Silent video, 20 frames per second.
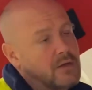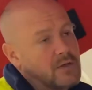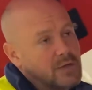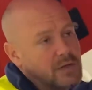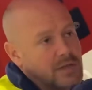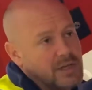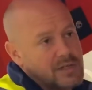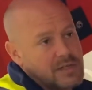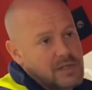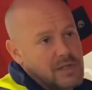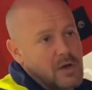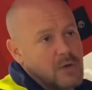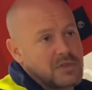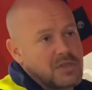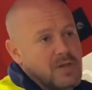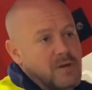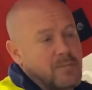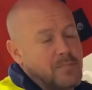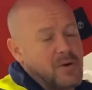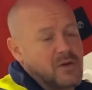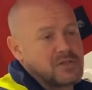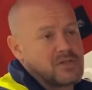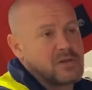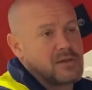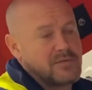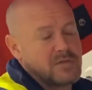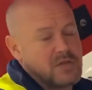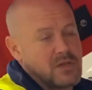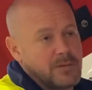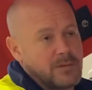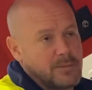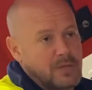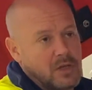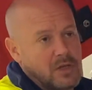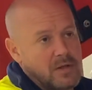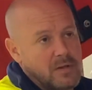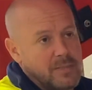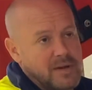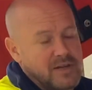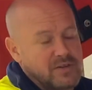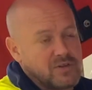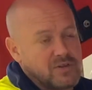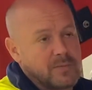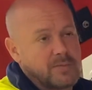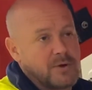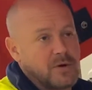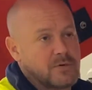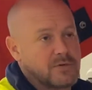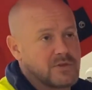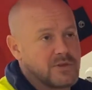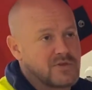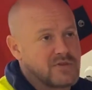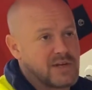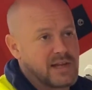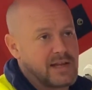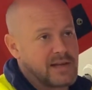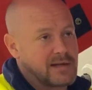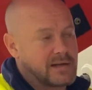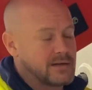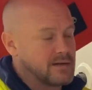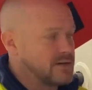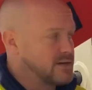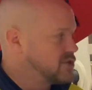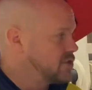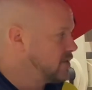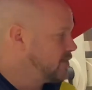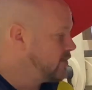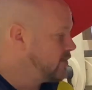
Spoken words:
you need to go to the positive terminal on the battery post and check the condition